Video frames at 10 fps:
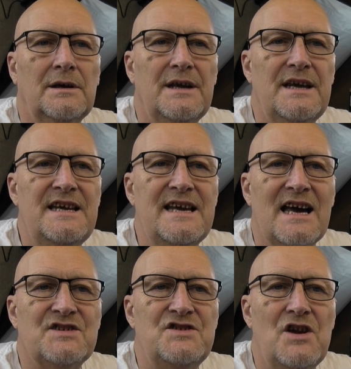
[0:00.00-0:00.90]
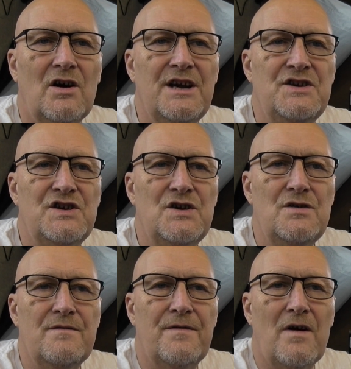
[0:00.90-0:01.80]

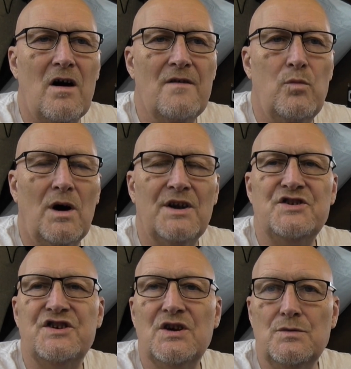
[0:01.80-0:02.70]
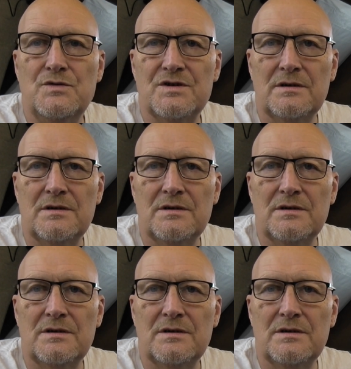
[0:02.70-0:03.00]
ES92512s.